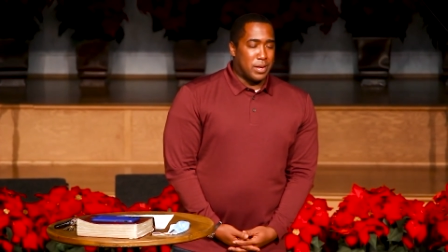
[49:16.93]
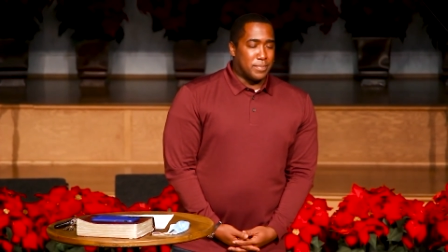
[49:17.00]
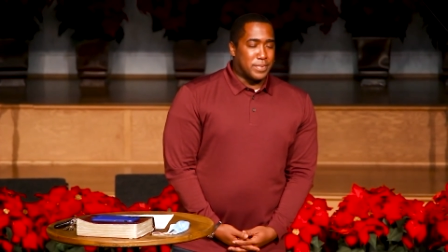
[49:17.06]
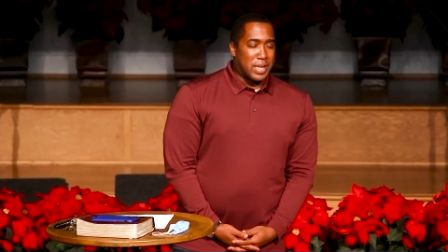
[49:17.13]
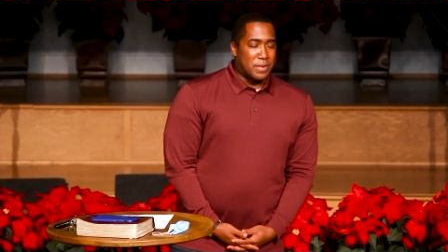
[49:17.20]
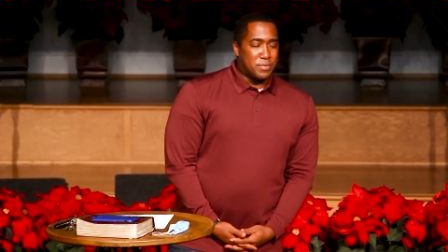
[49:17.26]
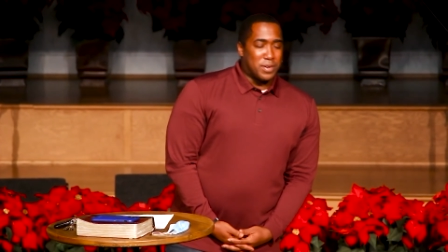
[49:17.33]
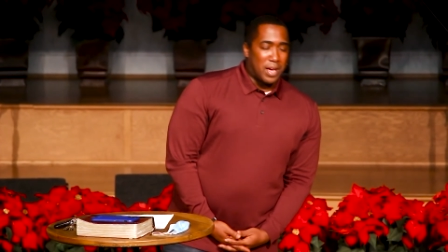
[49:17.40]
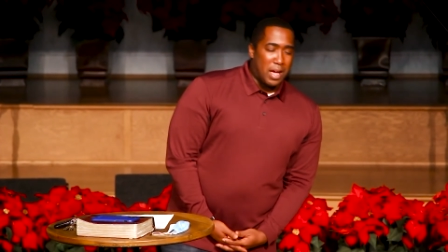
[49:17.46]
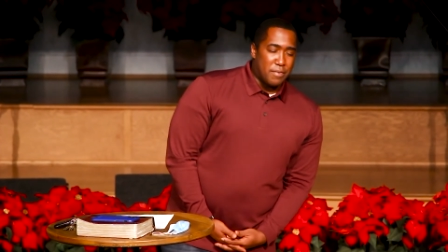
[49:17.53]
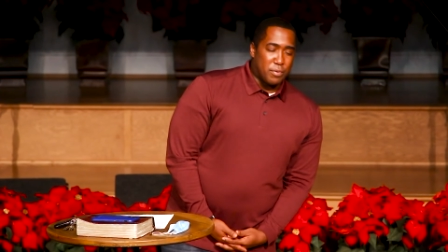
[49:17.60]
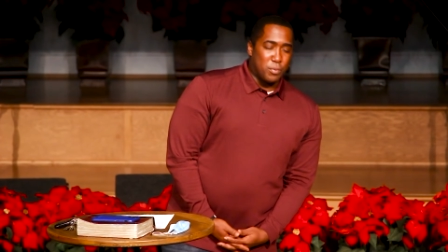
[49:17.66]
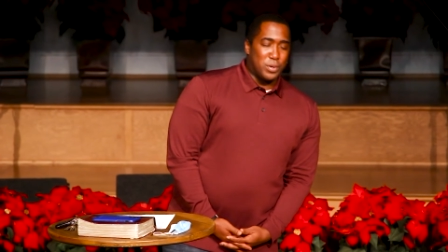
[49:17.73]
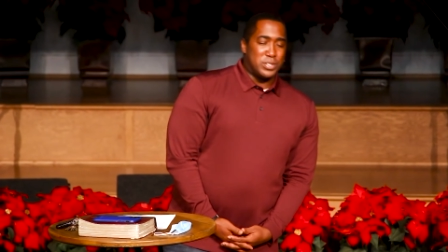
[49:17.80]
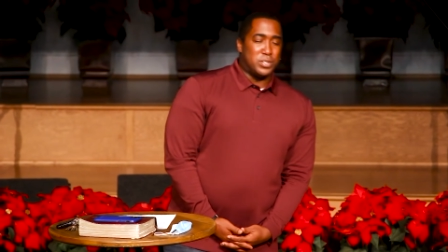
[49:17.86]
I'm thankful,
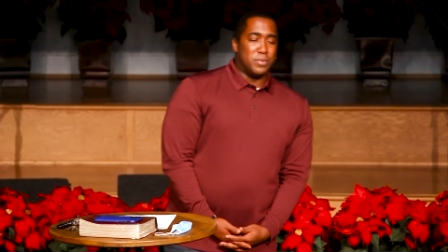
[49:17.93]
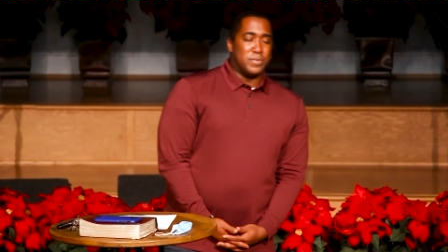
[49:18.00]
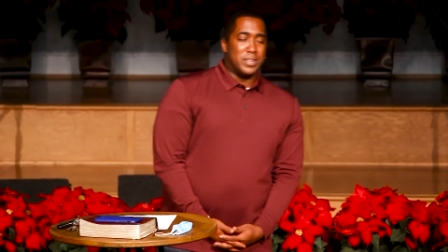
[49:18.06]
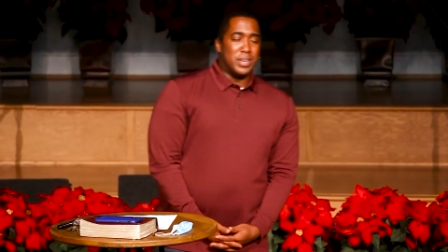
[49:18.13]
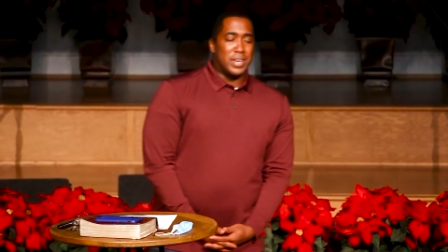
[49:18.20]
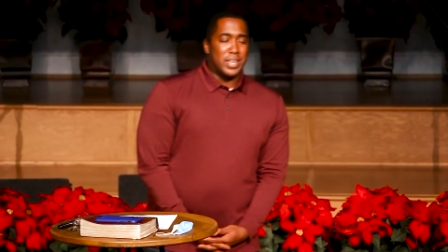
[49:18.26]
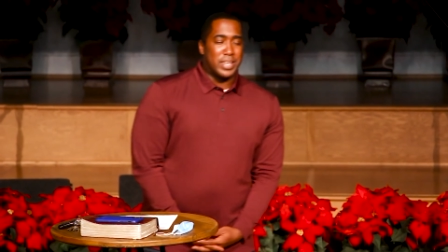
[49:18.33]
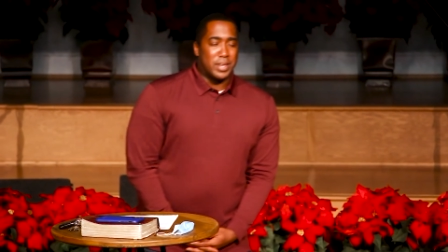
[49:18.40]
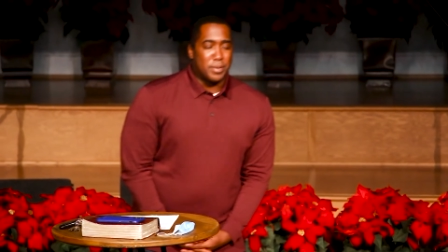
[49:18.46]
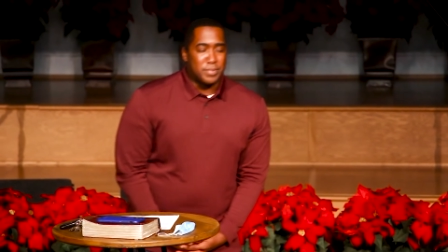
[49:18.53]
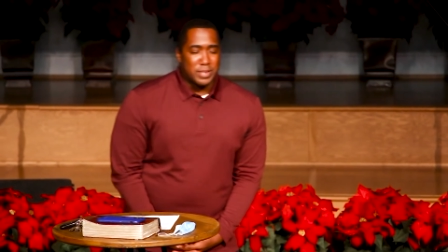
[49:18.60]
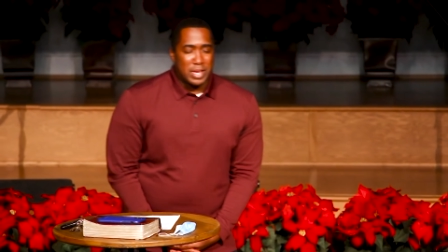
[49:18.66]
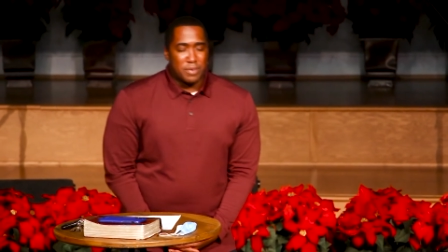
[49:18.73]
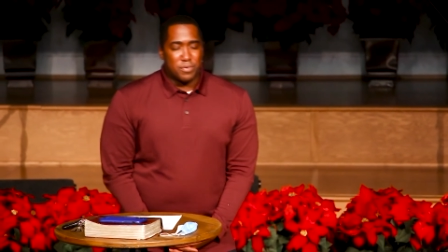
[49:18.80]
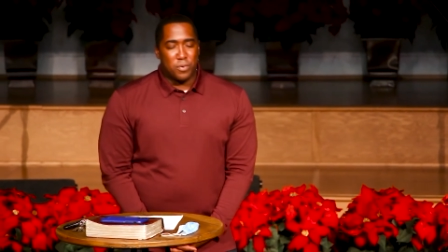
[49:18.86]
God, for what you've done, and
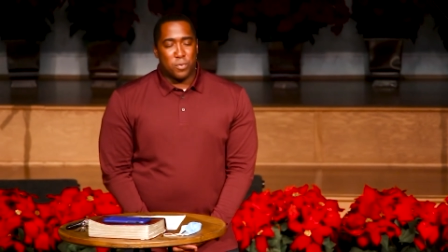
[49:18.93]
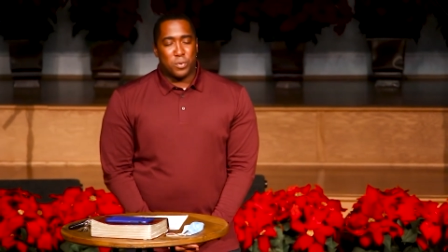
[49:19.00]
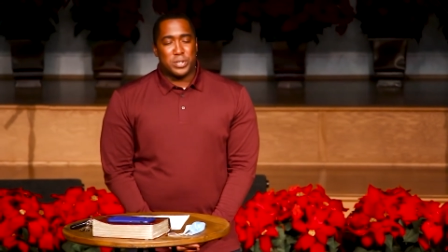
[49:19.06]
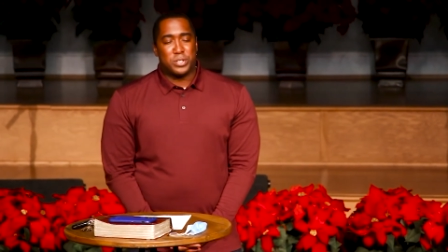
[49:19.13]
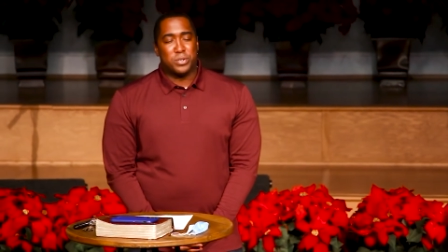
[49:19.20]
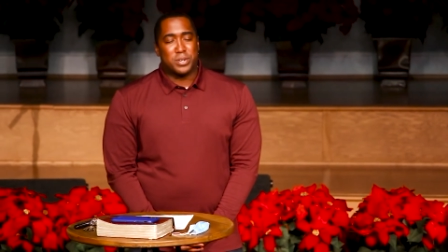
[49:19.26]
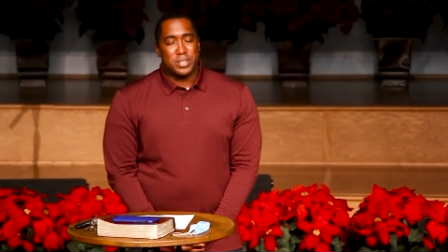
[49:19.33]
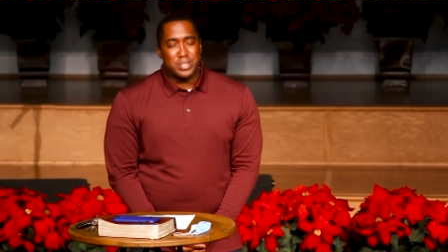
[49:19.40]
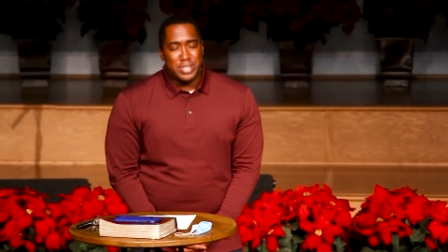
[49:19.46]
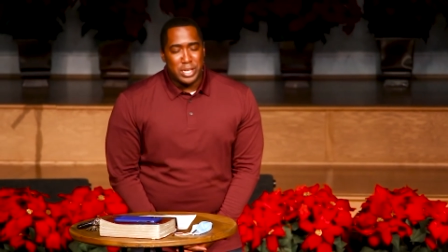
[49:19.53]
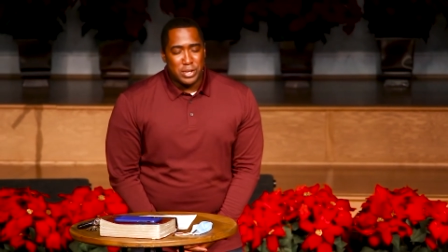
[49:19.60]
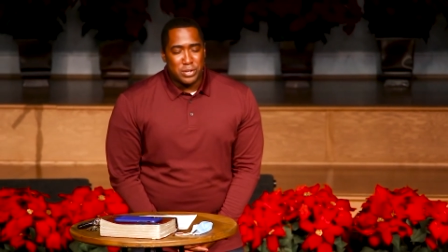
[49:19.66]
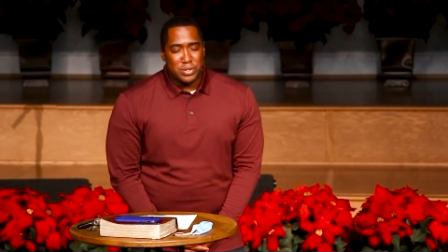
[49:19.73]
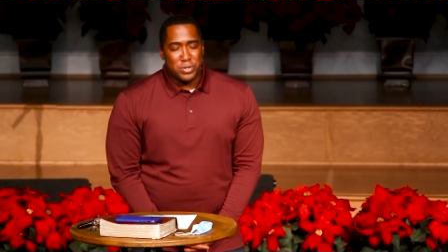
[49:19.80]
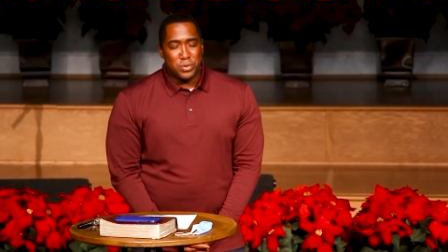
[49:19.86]
I'm thankful for what you'll
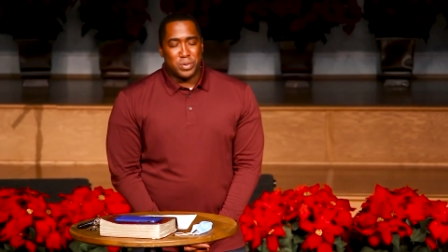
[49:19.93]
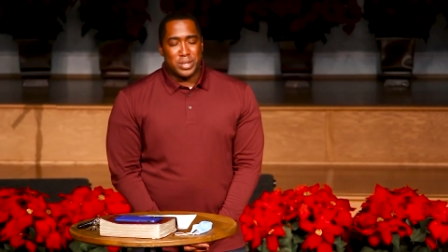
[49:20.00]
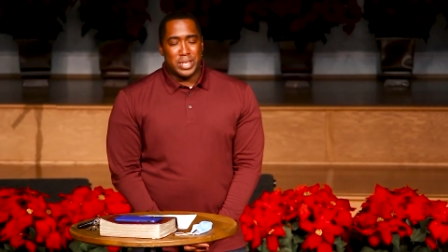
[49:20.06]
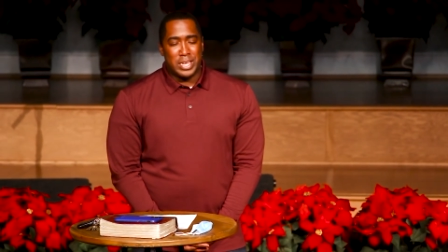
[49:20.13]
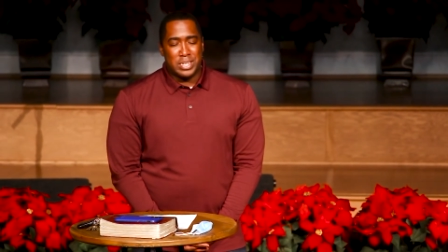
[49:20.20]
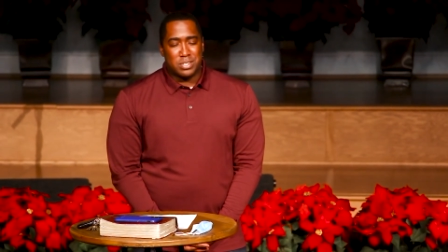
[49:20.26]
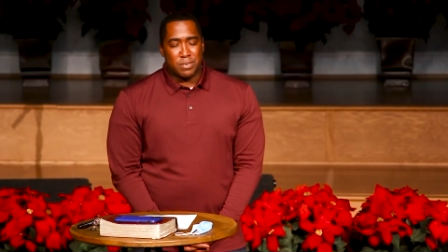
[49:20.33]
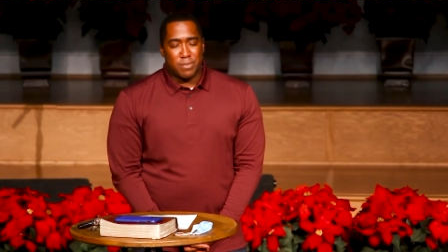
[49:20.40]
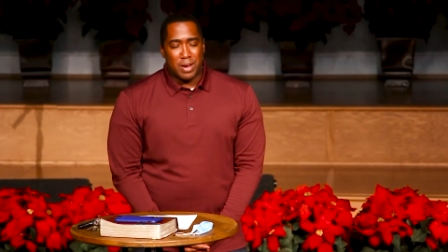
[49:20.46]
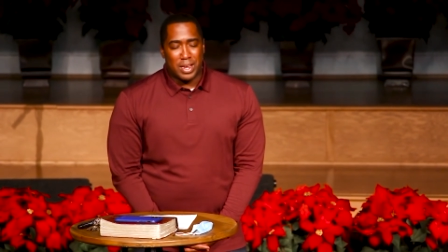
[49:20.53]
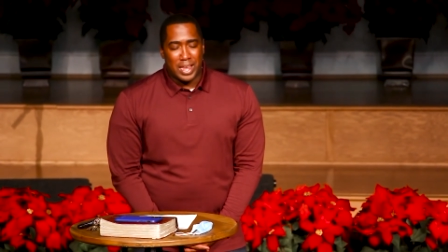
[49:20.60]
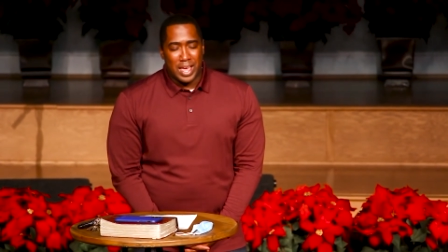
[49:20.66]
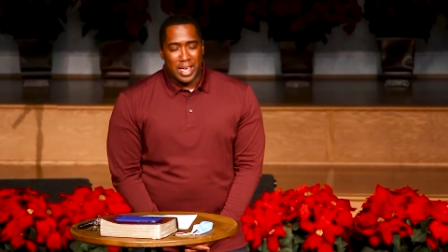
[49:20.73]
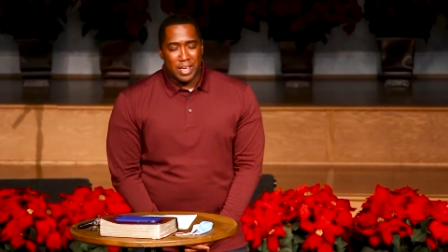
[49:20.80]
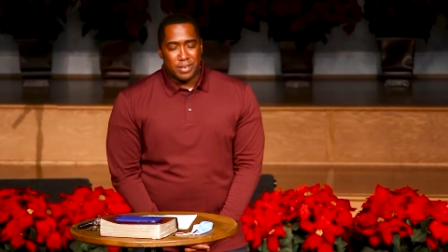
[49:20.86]
continue to do in each of
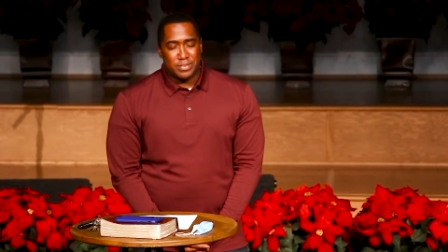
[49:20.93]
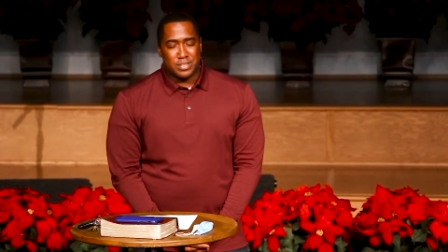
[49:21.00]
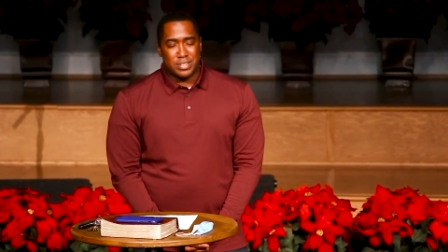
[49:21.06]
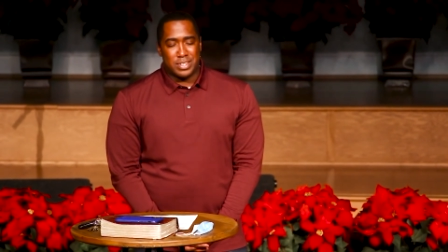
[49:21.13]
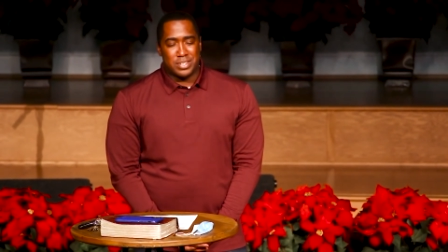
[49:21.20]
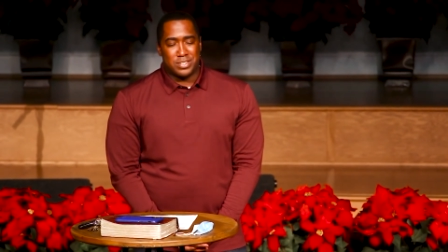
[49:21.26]
our lives.